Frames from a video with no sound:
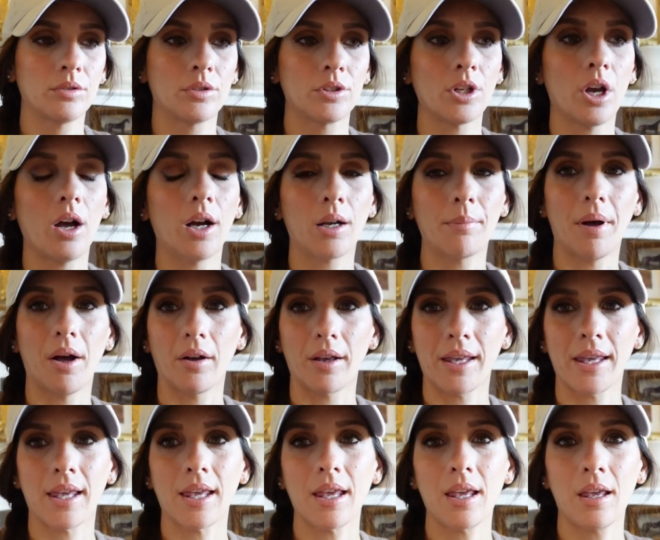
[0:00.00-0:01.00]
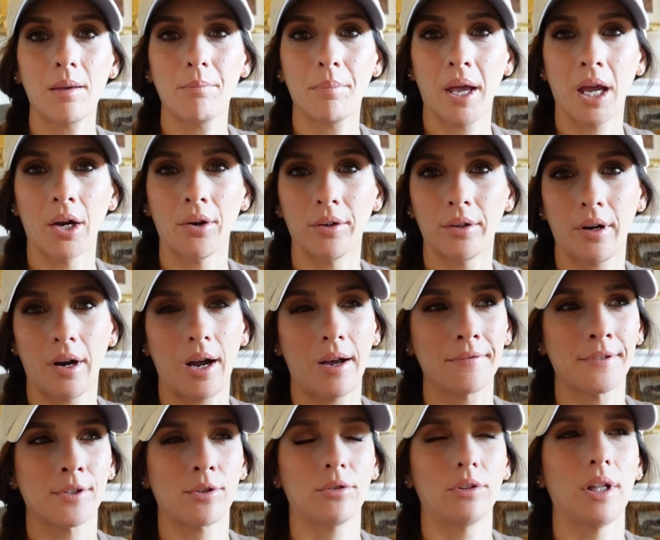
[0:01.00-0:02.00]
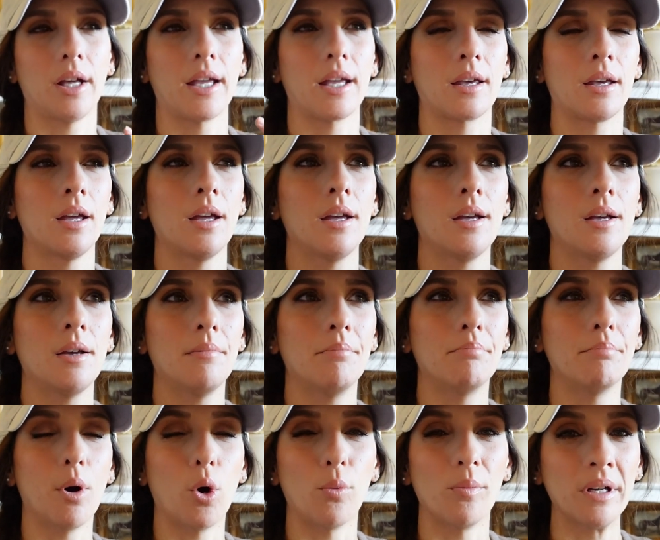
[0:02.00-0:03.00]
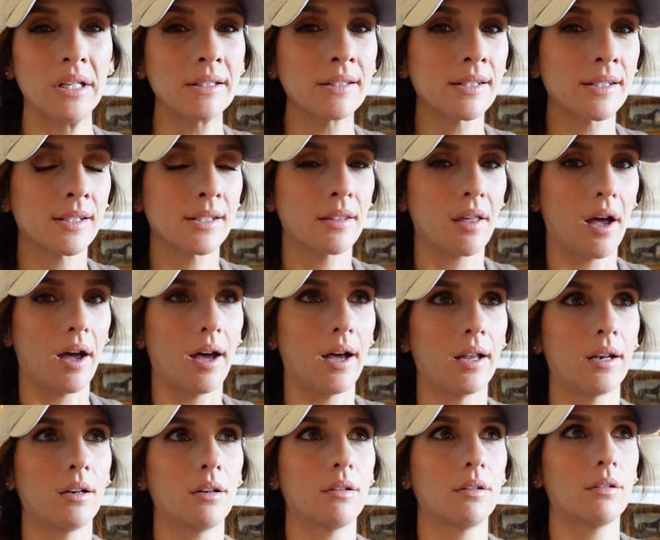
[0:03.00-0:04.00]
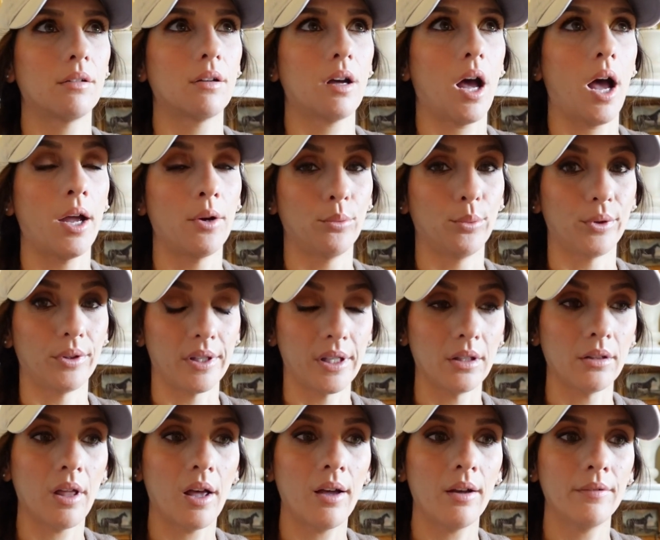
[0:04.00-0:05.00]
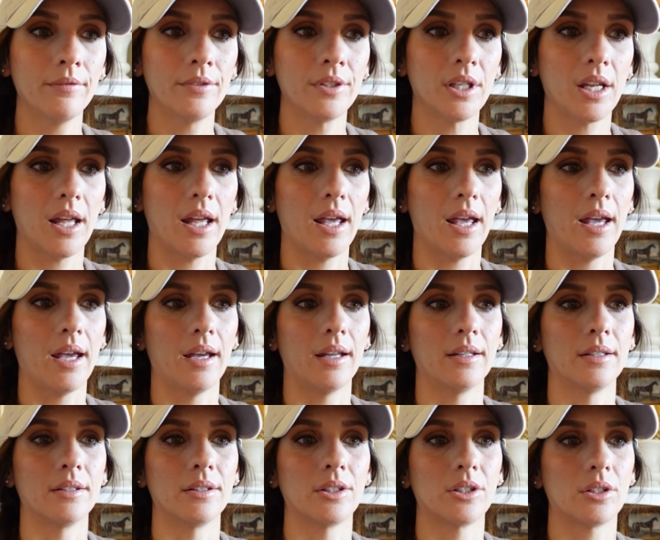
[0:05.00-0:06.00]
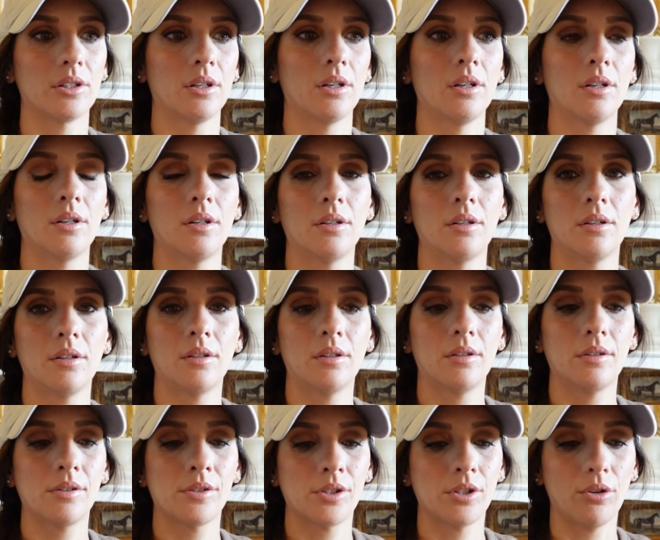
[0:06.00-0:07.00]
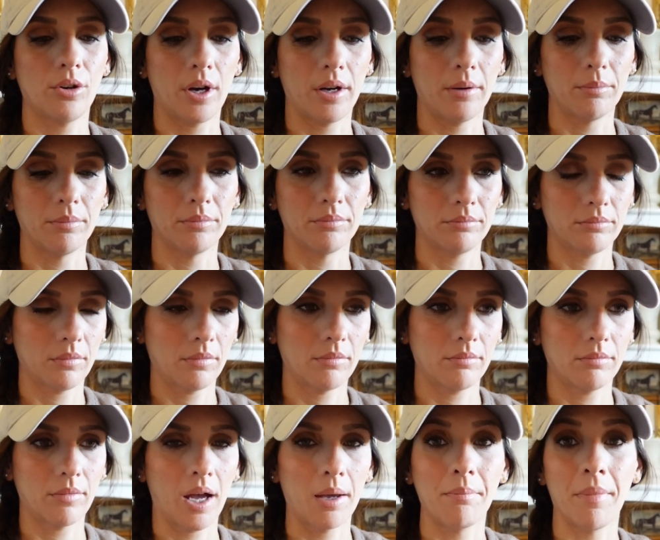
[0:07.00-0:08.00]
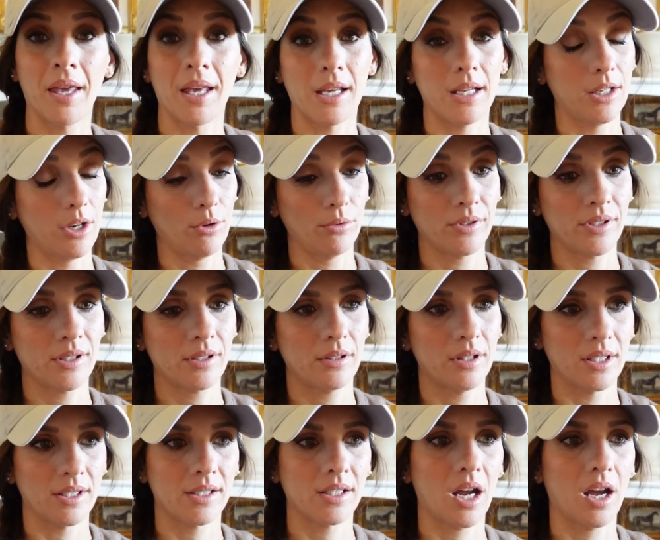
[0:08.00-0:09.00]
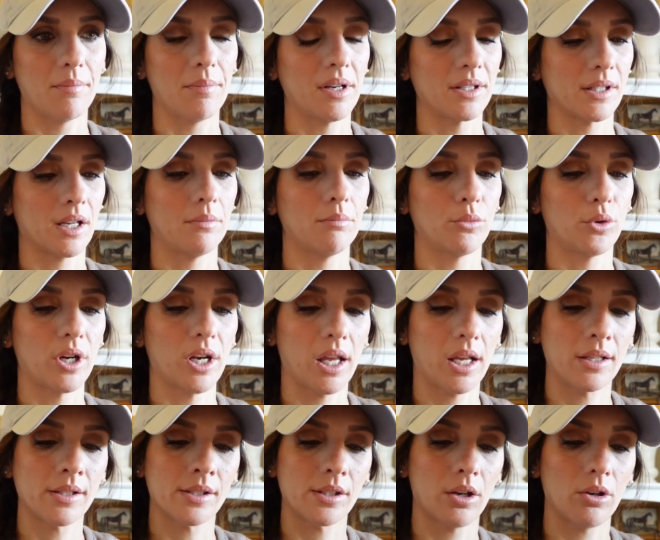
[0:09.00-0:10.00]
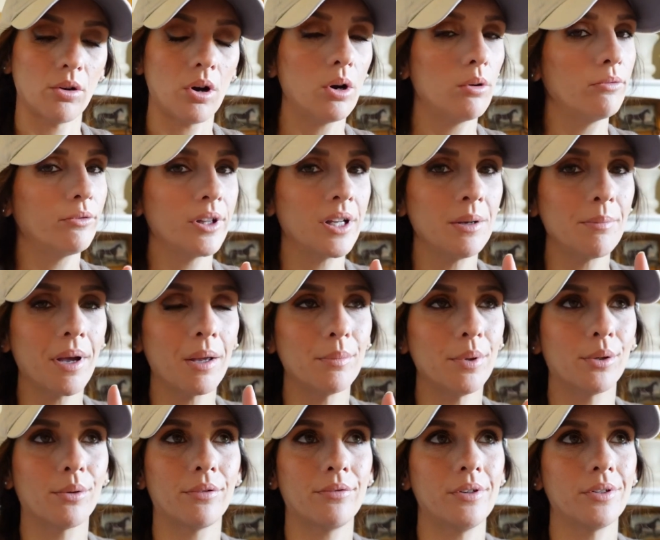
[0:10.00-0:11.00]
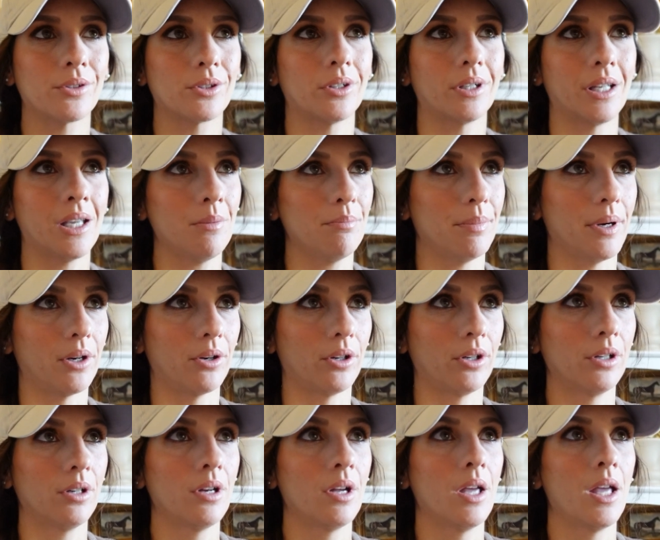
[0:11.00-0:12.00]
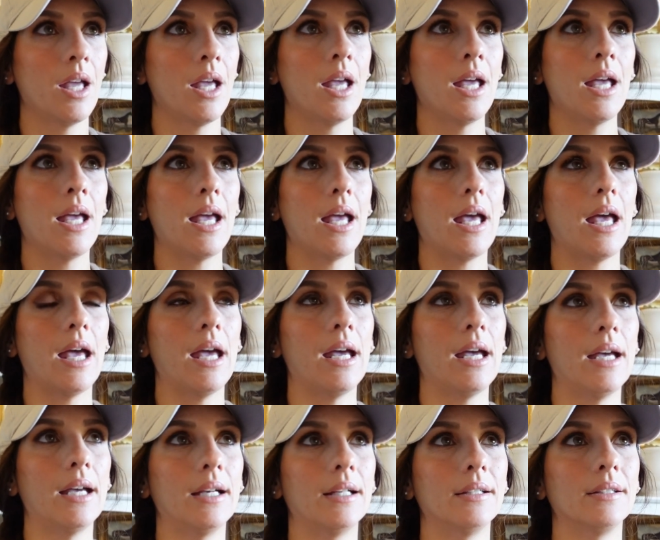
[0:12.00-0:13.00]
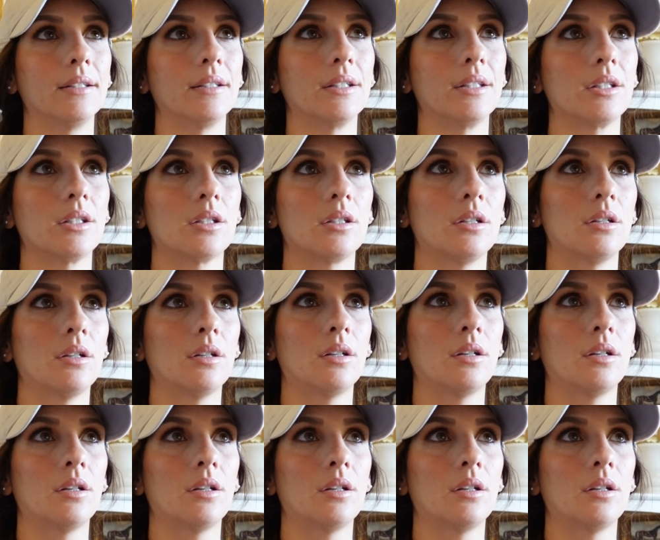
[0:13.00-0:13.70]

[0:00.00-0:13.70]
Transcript: talk about key paragraphs or like moments that I really loved and so I'm I'm making notes this time as I'm reading. So hopefully my book reviews are going to get better and